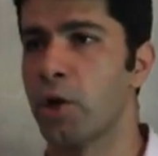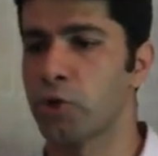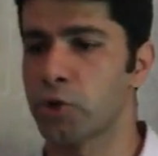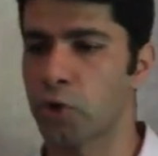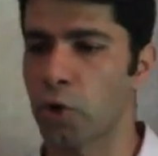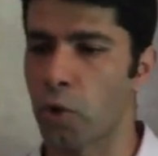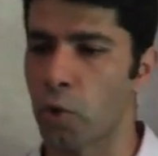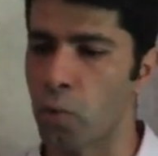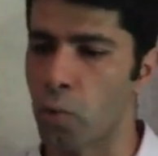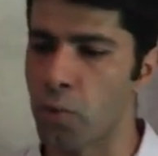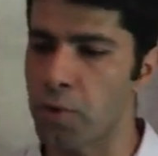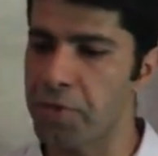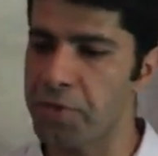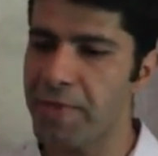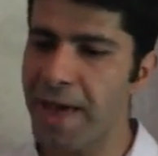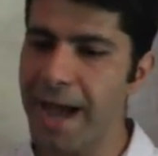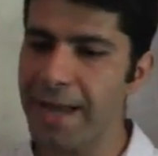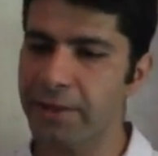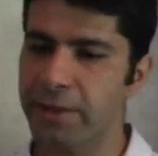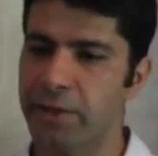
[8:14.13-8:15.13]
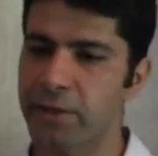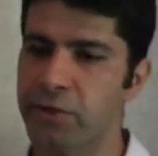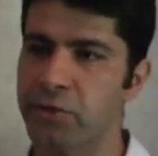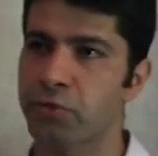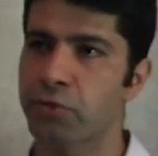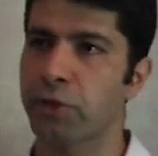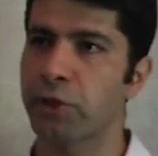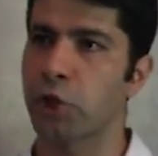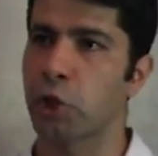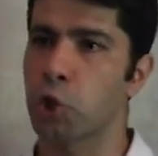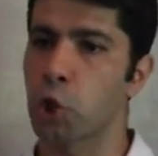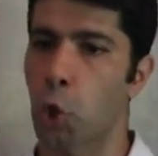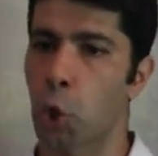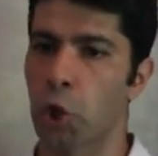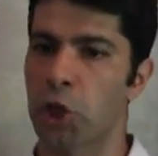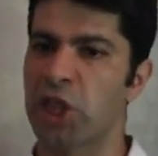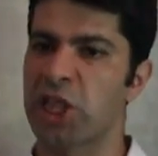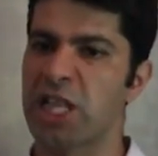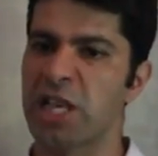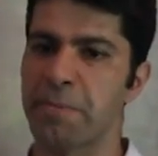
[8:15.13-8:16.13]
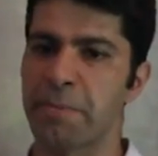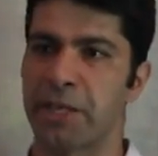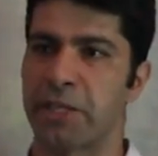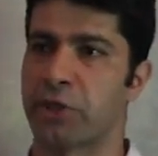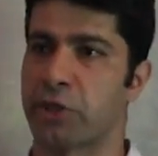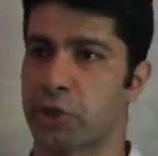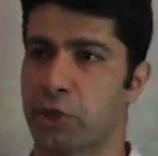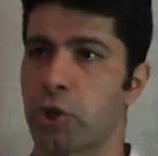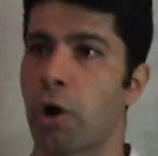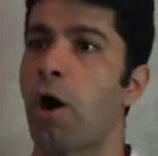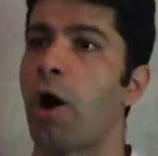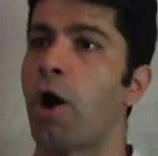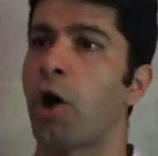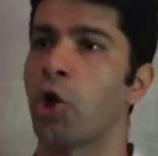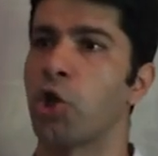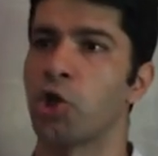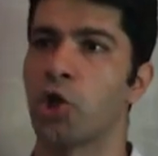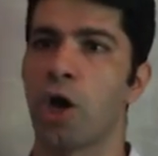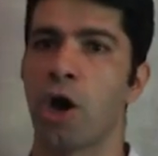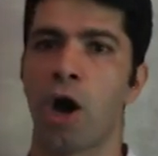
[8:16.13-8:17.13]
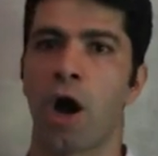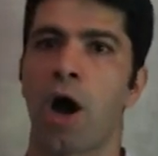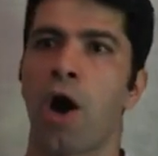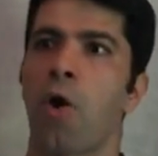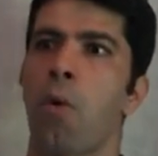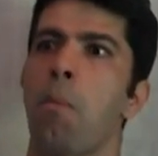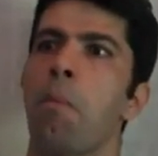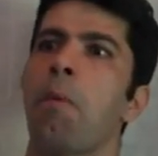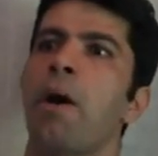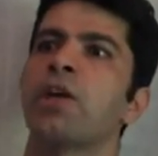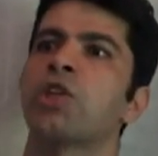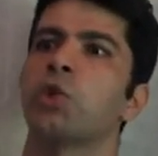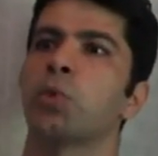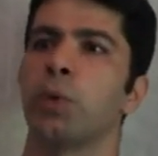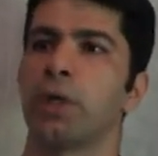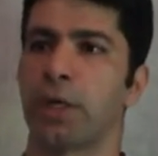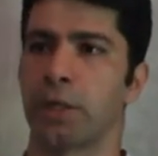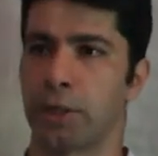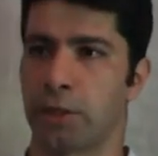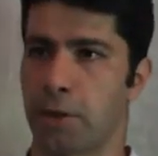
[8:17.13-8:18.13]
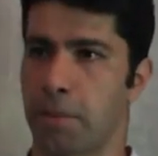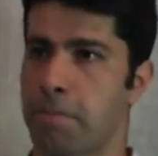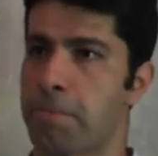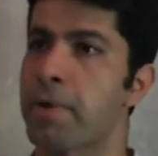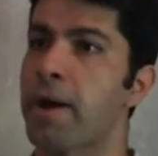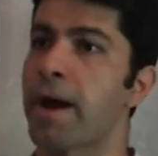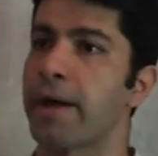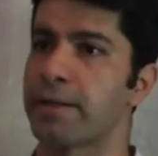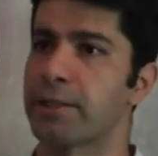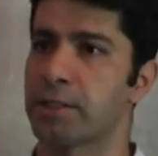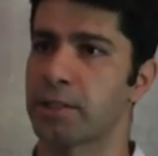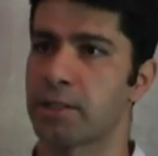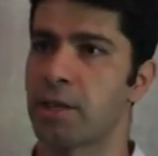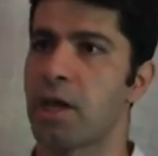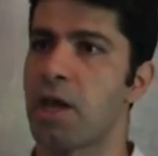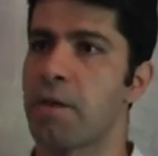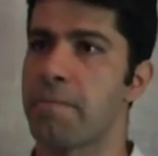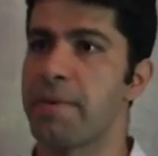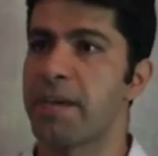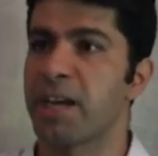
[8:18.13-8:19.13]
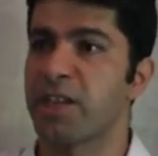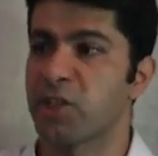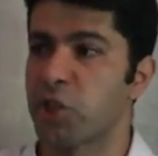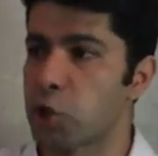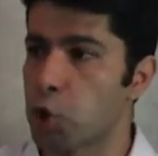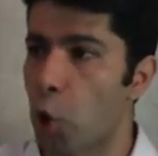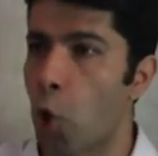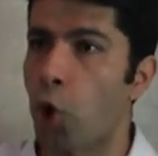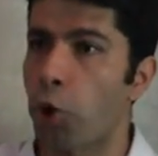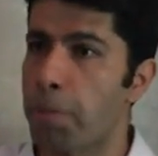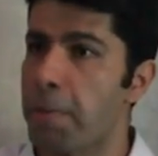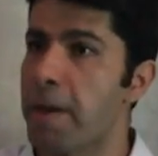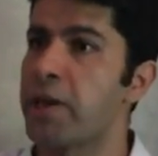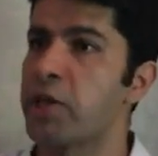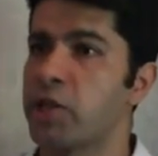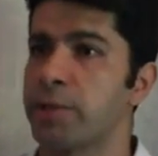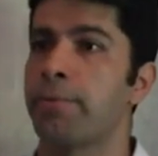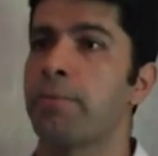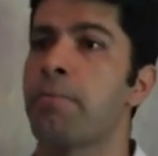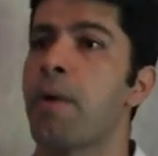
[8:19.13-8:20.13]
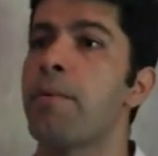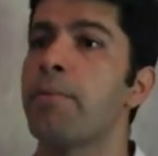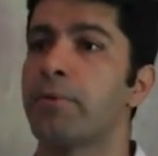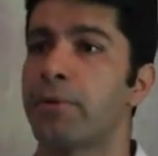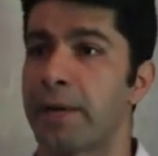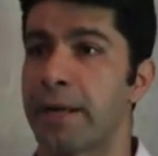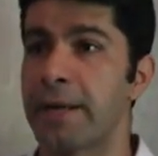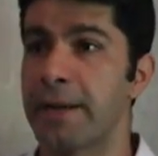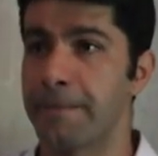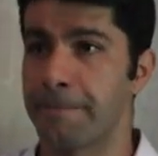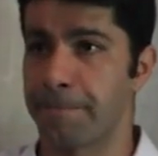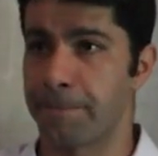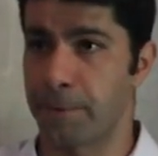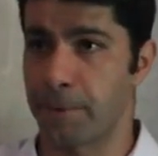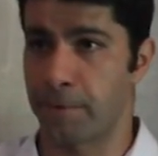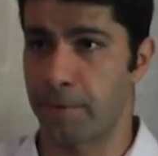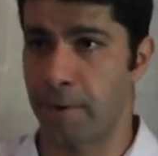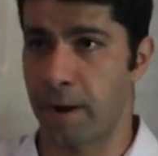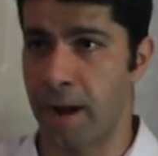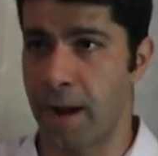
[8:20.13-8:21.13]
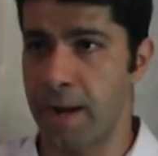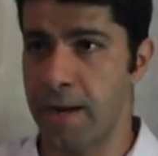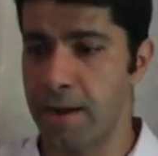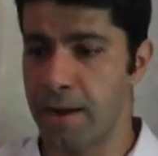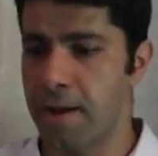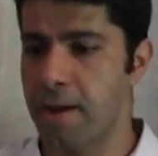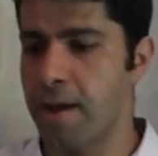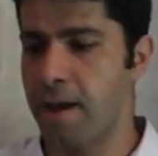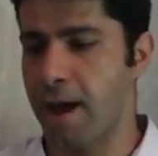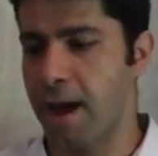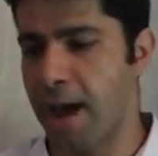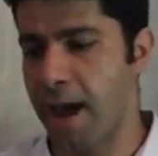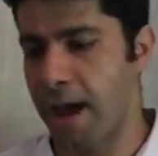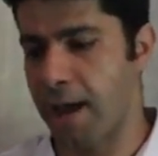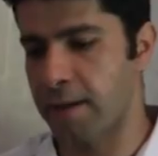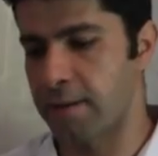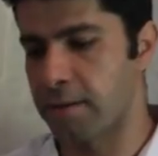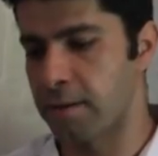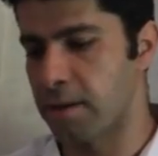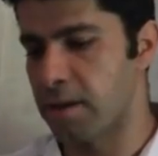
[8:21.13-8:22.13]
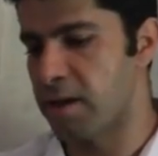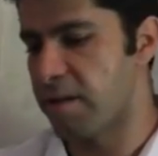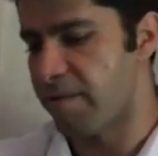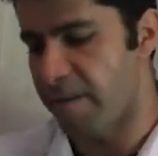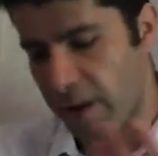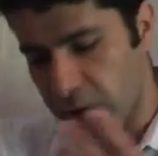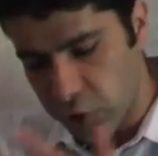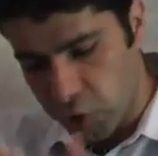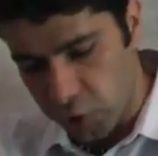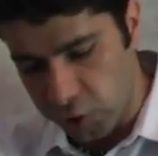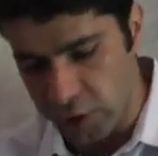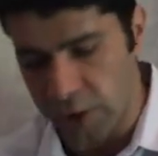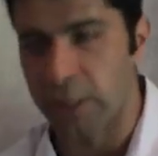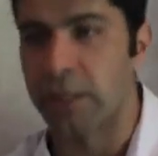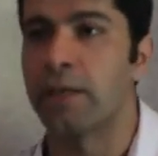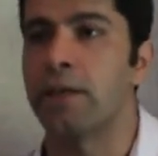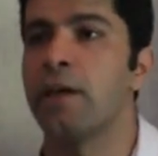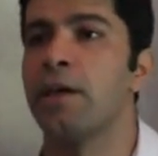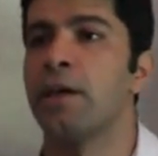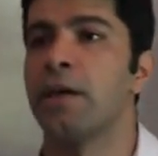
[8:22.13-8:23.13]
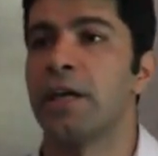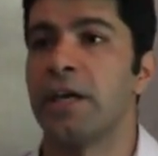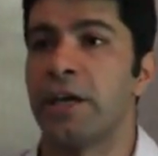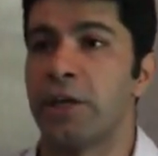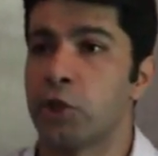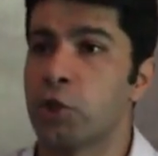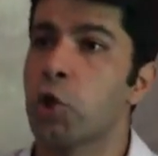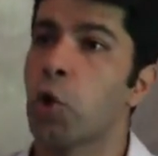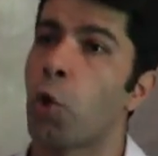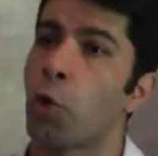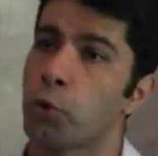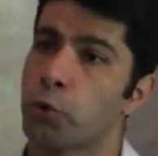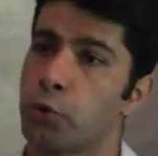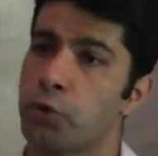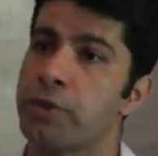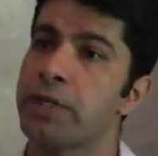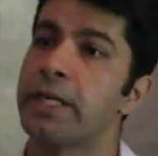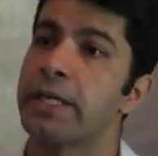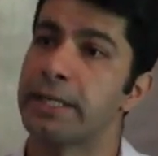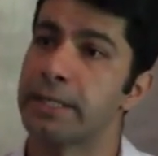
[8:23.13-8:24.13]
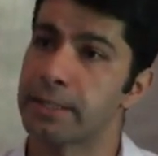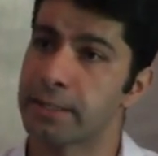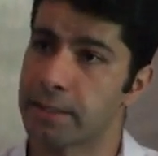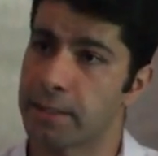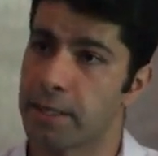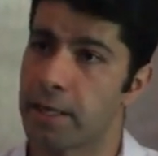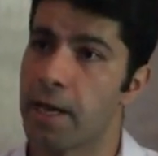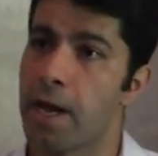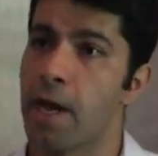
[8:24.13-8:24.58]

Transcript: So with that, there's really no limits on how much we can compress because it's all pageable memory, right? And eventually it's going to disk.